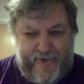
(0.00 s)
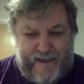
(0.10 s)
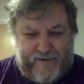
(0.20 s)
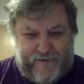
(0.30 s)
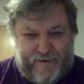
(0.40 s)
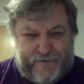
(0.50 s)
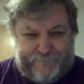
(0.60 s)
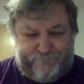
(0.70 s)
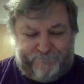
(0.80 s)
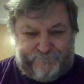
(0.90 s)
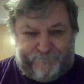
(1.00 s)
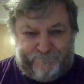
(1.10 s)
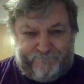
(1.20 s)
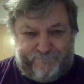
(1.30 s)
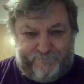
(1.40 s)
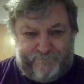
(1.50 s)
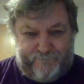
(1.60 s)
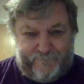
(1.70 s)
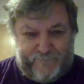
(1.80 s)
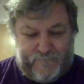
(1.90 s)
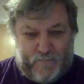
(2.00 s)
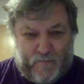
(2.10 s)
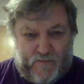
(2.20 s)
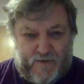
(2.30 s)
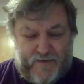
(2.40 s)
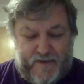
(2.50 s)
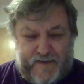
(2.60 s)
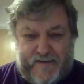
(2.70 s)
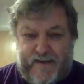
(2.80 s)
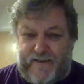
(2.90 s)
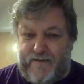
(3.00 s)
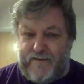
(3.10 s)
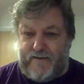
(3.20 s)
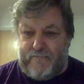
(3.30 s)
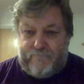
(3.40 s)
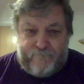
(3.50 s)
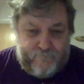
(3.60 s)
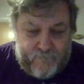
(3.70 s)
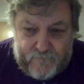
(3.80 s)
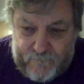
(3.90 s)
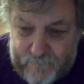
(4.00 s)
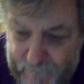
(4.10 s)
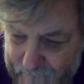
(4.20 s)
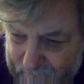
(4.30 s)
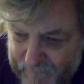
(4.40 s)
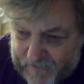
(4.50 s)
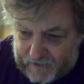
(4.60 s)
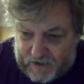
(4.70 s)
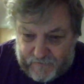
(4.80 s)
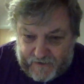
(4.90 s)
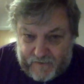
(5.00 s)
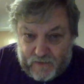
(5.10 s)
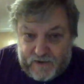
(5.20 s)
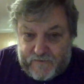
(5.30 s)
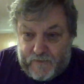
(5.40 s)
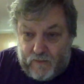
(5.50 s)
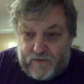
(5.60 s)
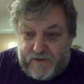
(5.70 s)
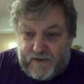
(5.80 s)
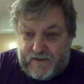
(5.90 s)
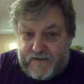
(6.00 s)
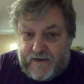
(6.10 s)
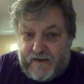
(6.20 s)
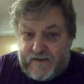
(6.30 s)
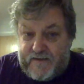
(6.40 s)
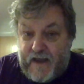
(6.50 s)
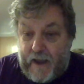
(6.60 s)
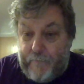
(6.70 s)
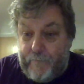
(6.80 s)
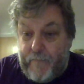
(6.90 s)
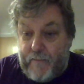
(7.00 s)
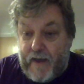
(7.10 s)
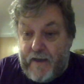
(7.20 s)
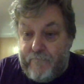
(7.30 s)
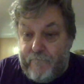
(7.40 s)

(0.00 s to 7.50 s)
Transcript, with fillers: So, mm, so that's that. Thank you very much for watching. I'll see you next time. Bye bye.